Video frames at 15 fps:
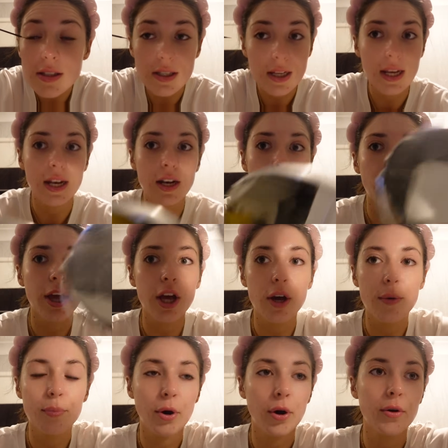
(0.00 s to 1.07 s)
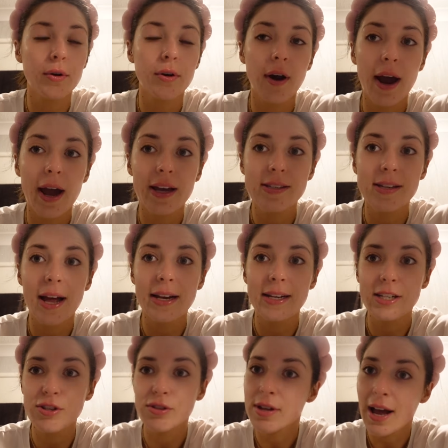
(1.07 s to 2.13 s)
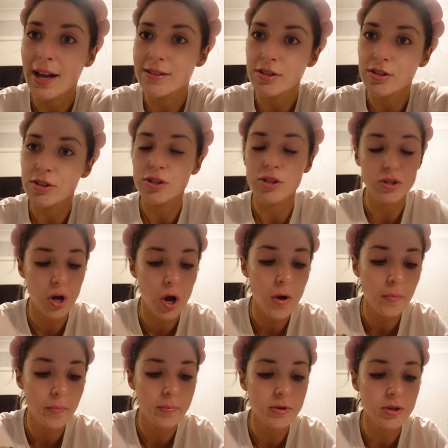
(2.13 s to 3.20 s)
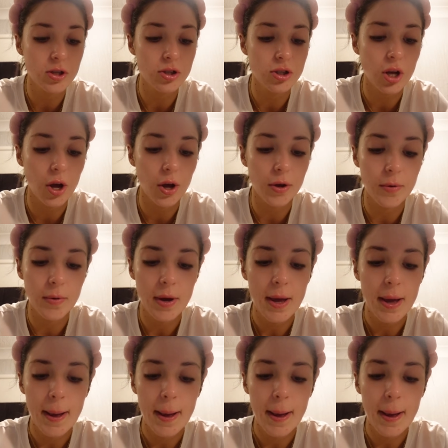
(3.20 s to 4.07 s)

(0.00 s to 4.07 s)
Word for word: seeing like progress and it just hasn't stopped so